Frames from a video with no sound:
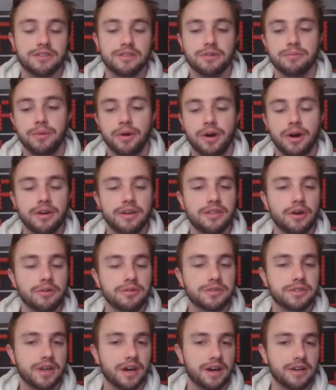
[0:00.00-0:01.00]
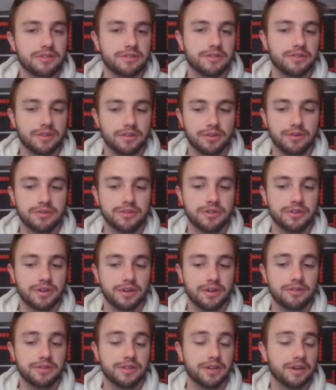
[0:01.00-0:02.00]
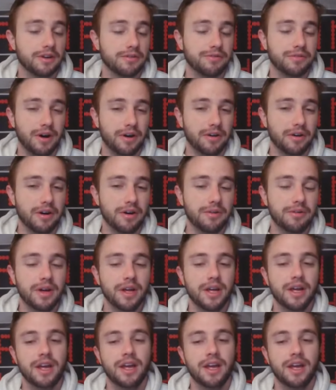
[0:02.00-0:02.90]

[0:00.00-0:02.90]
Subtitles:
So probably those guys are who's going to follow.